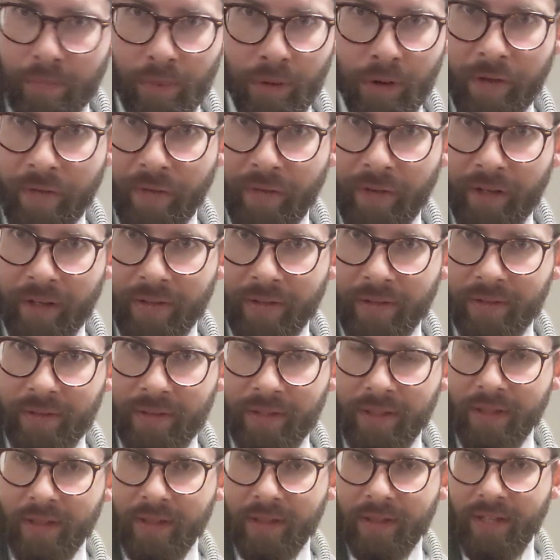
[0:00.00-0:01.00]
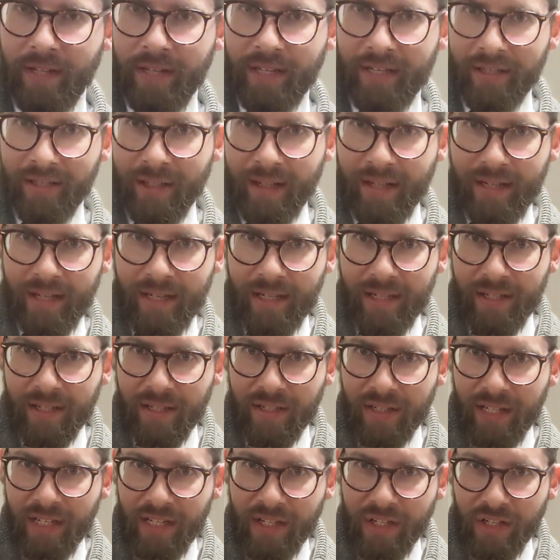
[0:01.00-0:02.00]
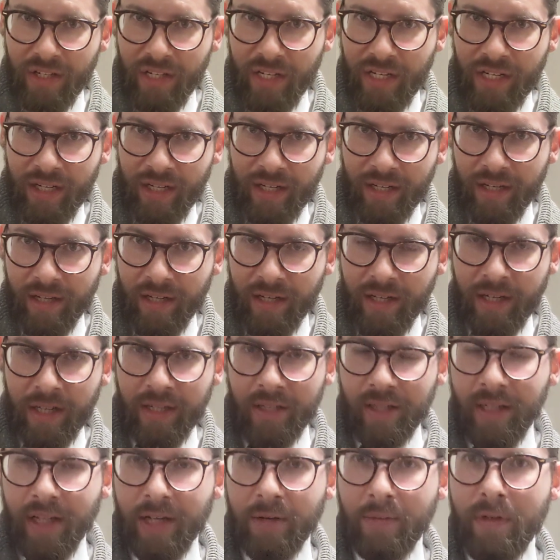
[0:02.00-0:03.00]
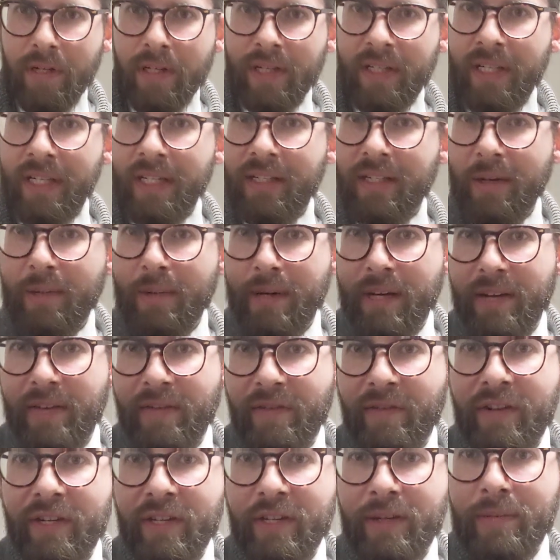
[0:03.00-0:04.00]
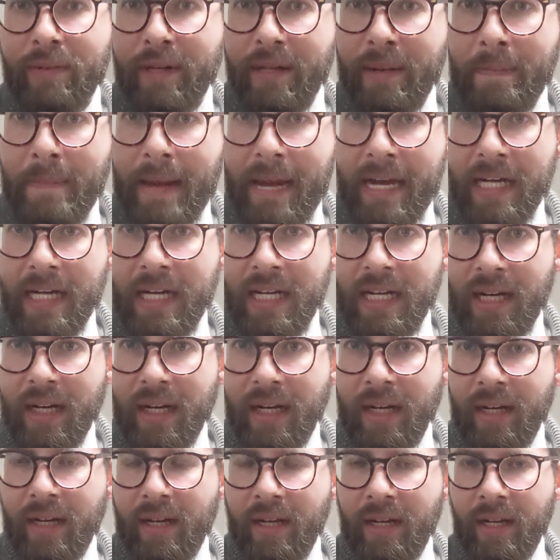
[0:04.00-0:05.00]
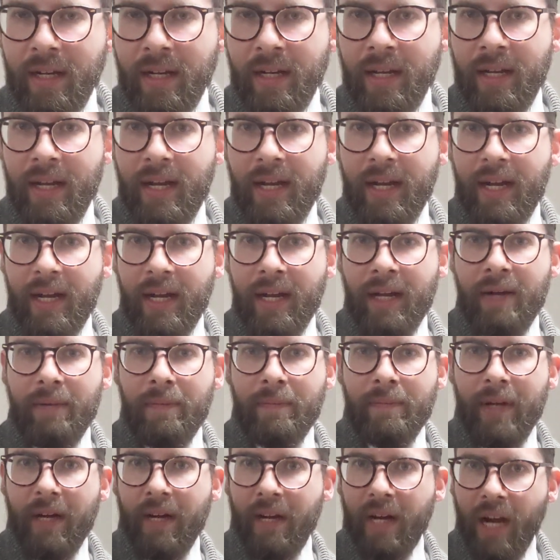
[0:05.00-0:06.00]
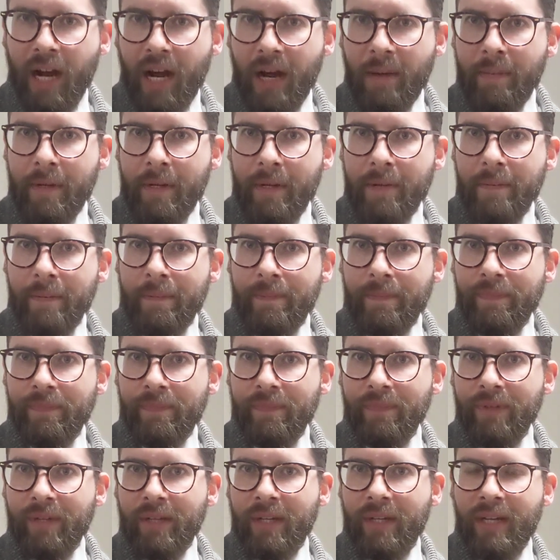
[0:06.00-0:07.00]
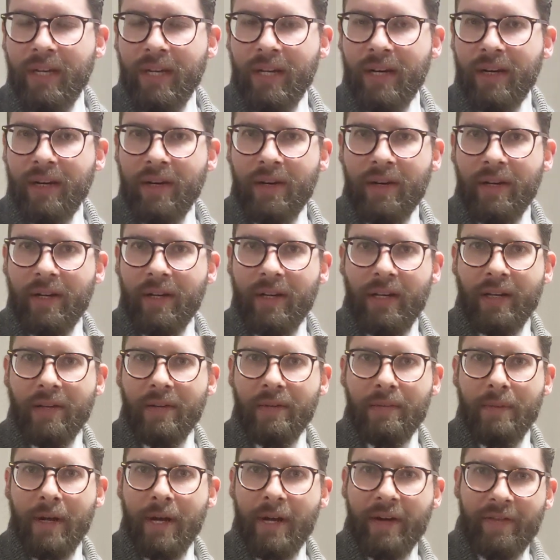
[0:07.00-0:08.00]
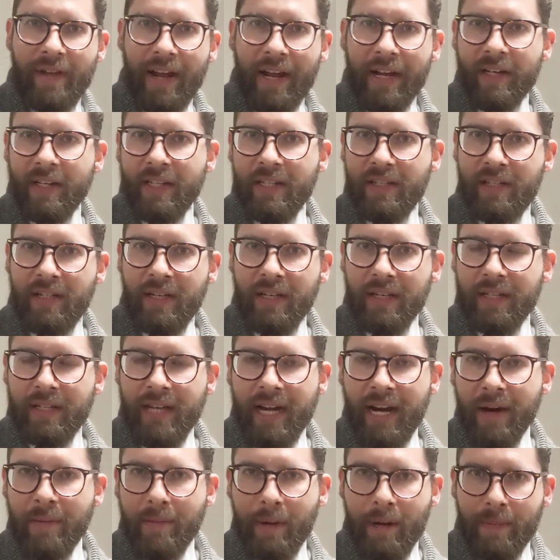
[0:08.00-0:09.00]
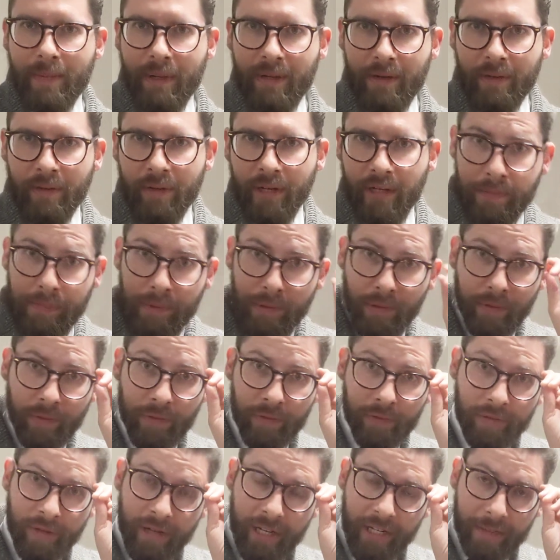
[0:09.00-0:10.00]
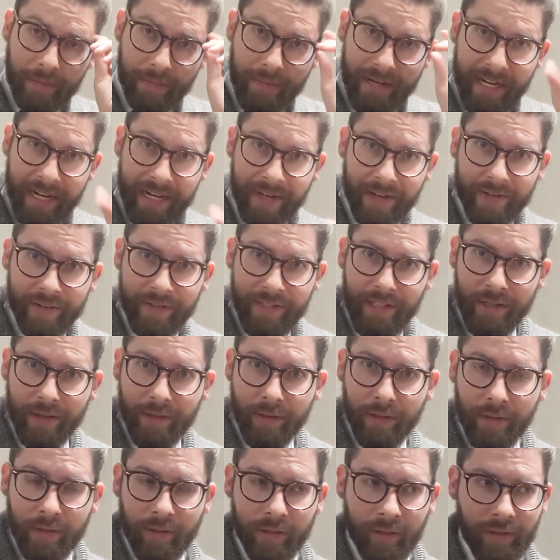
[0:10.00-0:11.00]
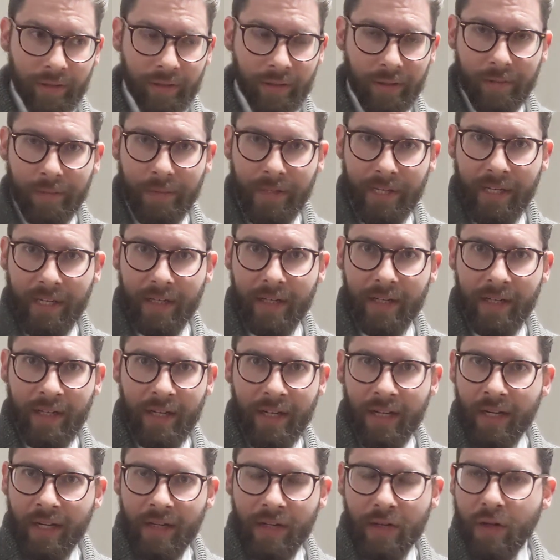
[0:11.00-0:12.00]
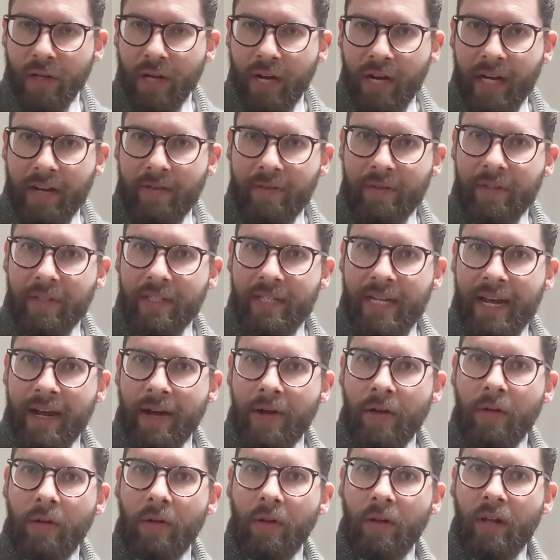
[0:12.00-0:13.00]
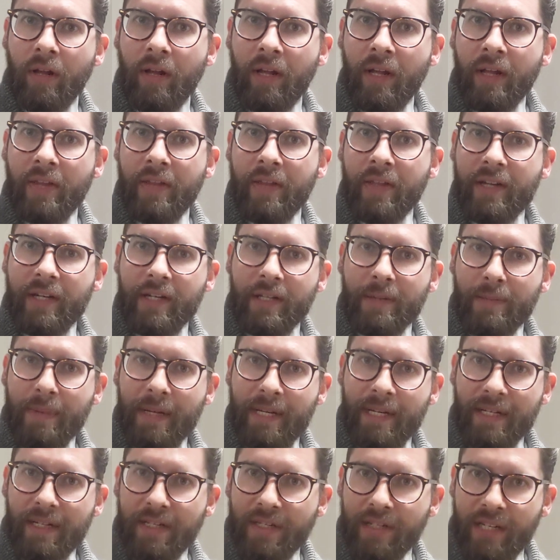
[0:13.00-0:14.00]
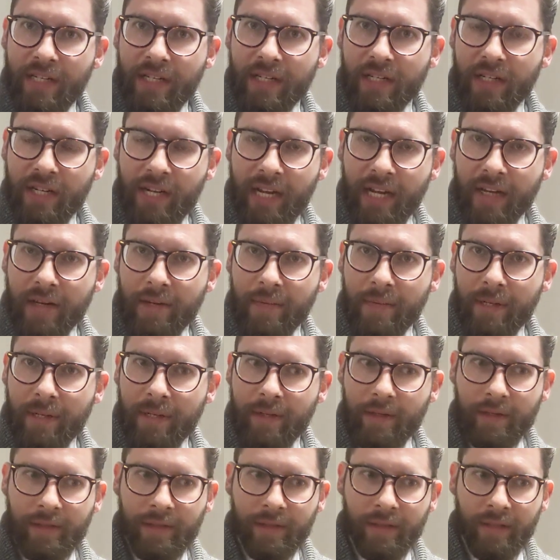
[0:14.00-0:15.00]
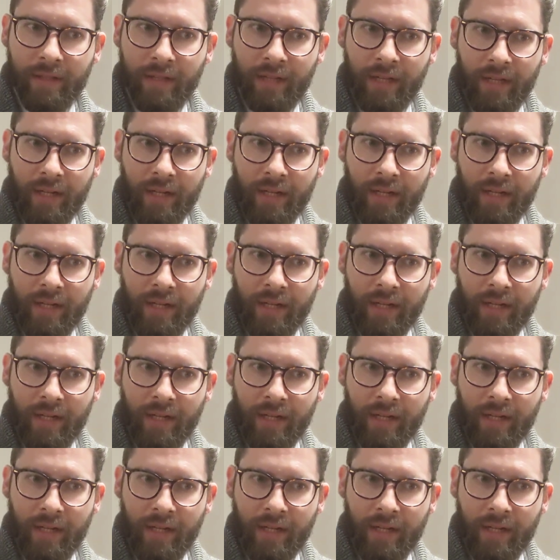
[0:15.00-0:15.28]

perfect. You know, it's like stitched in. It's like when you see someone invisibly mending a garment, you know, and you might have had a tear. It might be a really beautiful dress made out of silk or something, and you can't even tell that it's been stitched together because